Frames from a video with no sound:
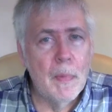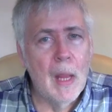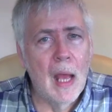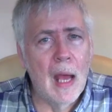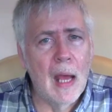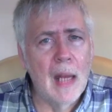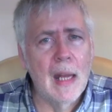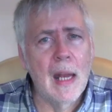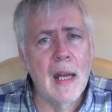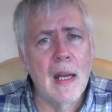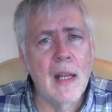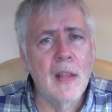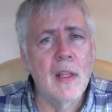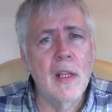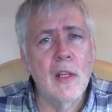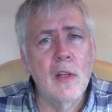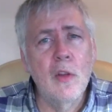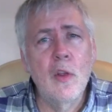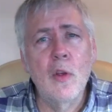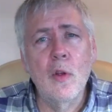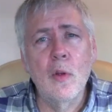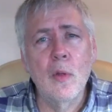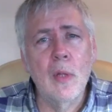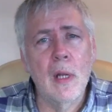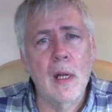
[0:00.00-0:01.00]
And anything
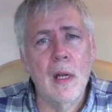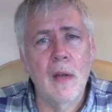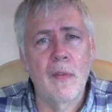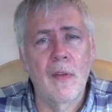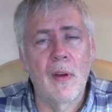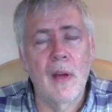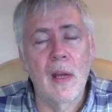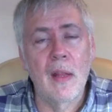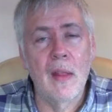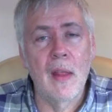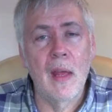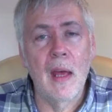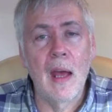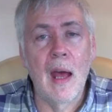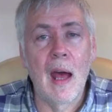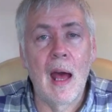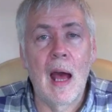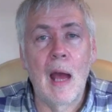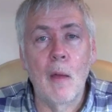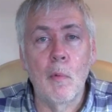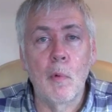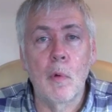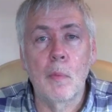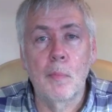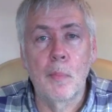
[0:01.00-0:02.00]
new that I find there,
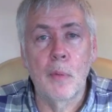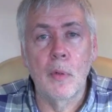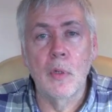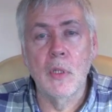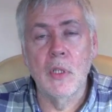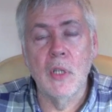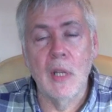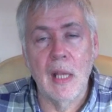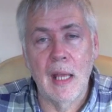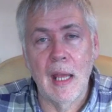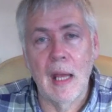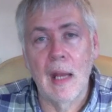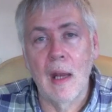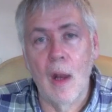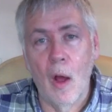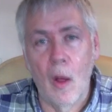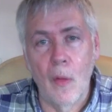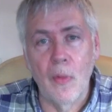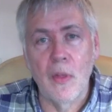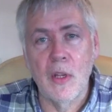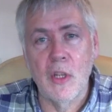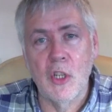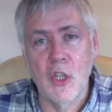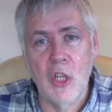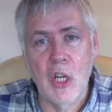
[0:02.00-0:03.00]
I will put again
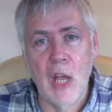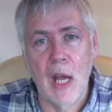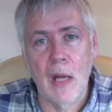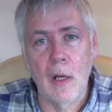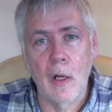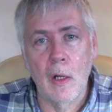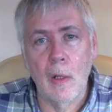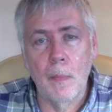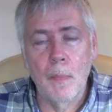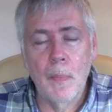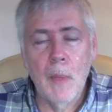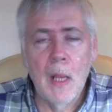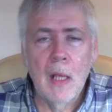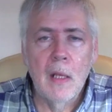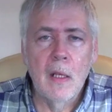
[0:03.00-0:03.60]
on this channel.